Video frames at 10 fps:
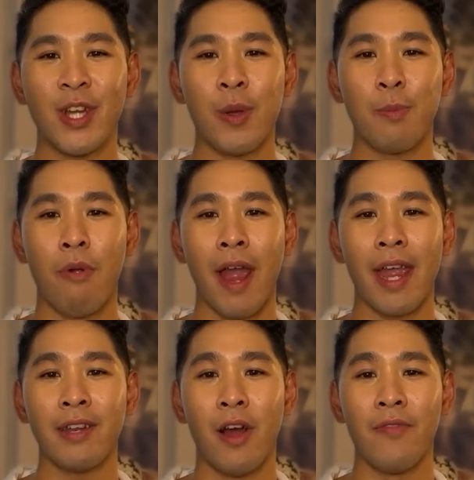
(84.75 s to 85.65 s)
going with
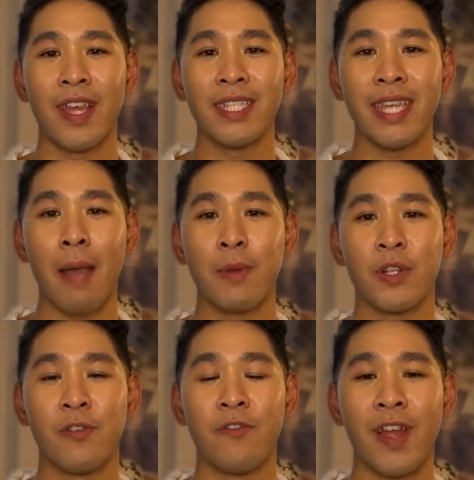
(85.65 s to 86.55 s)
Brian on this
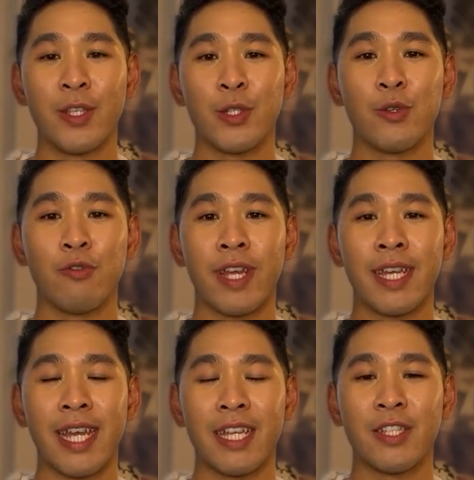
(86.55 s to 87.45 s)
episode of
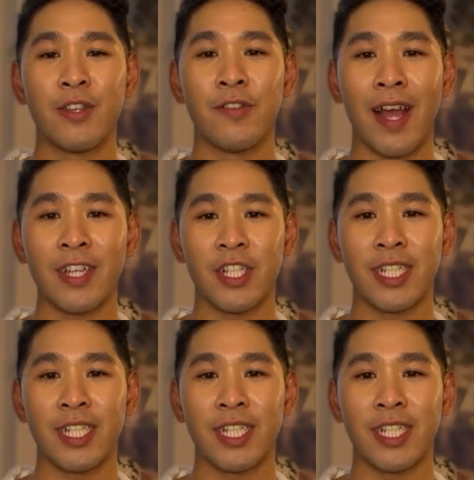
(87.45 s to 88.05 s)
Venturing into Fashion